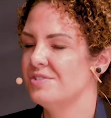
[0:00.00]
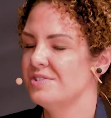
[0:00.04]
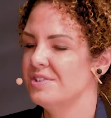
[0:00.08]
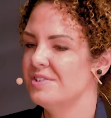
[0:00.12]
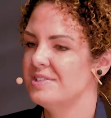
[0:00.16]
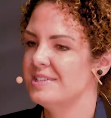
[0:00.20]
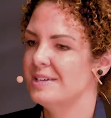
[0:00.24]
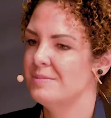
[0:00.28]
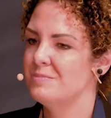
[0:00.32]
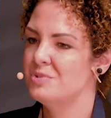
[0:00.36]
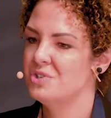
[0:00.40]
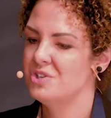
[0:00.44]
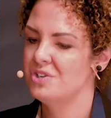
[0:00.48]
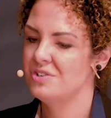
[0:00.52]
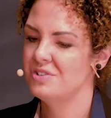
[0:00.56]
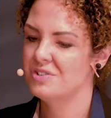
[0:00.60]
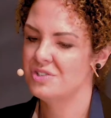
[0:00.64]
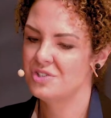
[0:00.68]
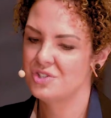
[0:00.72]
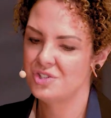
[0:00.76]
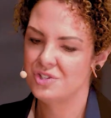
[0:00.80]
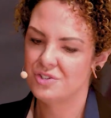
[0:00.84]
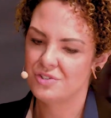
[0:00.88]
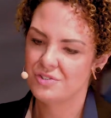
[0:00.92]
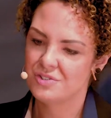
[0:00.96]
So some
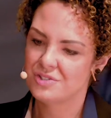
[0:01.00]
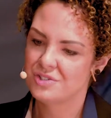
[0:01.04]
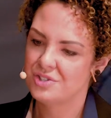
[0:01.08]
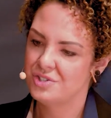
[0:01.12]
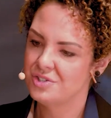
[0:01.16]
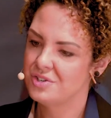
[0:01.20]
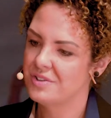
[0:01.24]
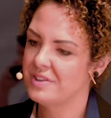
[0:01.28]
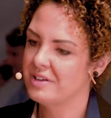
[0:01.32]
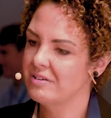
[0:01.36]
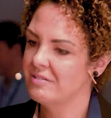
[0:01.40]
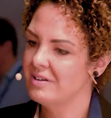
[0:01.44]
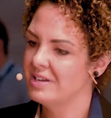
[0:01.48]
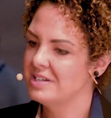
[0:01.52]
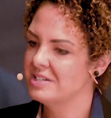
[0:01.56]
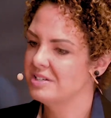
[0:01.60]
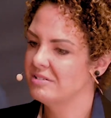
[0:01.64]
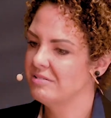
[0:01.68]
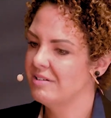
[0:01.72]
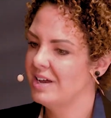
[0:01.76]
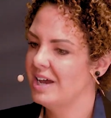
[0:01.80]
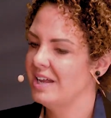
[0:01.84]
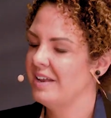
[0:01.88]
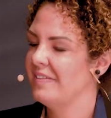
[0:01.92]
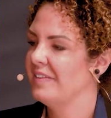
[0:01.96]
students choose to do their
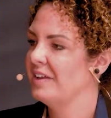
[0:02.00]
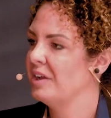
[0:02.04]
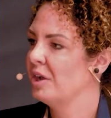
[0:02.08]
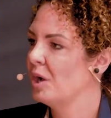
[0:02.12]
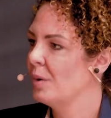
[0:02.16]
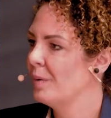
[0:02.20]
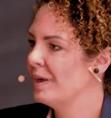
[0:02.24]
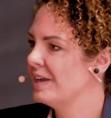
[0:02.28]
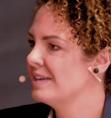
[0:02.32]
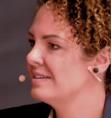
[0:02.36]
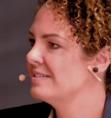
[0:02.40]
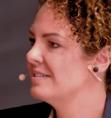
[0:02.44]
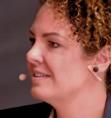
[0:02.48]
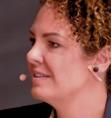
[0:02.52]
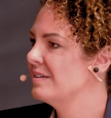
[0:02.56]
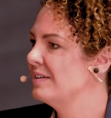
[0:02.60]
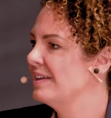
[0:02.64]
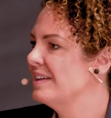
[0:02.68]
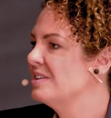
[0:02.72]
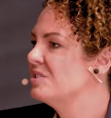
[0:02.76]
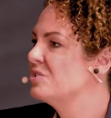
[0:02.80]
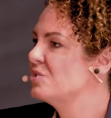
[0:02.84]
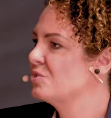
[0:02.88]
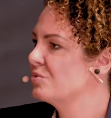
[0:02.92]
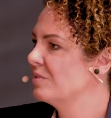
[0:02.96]
undergrad and then go out into the
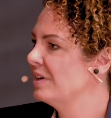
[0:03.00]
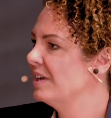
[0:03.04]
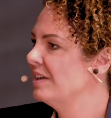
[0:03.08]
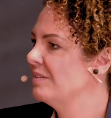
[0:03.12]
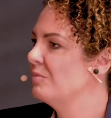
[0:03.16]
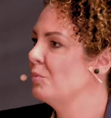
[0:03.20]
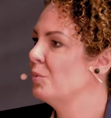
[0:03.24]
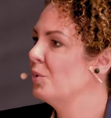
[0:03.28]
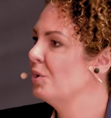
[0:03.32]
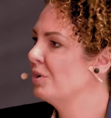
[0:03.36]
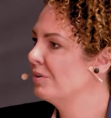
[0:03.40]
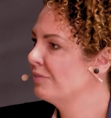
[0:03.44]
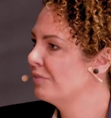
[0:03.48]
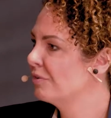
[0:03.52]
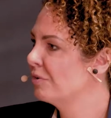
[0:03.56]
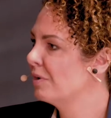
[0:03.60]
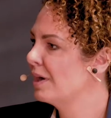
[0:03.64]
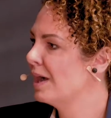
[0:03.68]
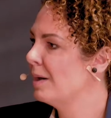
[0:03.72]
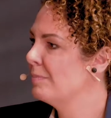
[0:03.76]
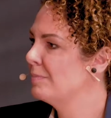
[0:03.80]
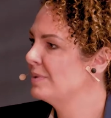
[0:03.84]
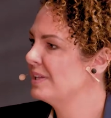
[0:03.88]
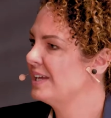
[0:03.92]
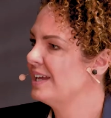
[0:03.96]
industry and work for a
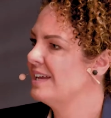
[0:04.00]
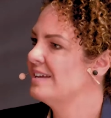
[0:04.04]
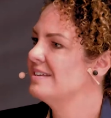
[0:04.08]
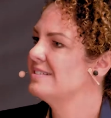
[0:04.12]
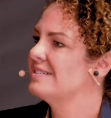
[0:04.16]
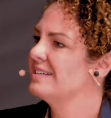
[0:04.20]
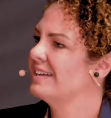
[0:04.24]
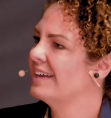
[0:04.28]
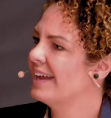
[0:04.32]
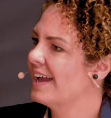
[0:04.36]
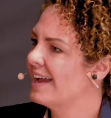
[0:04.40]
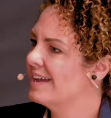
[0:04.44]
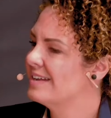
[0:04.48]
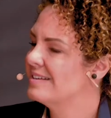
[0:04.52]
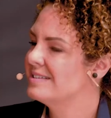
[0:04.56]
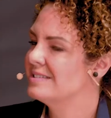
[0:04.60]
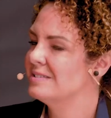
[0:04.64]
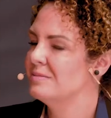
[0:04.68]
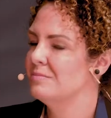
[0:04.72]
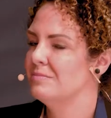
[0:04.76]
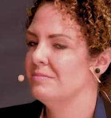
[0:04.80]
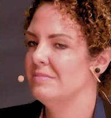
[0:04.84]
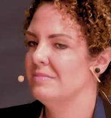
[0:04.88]
couple of years and gain some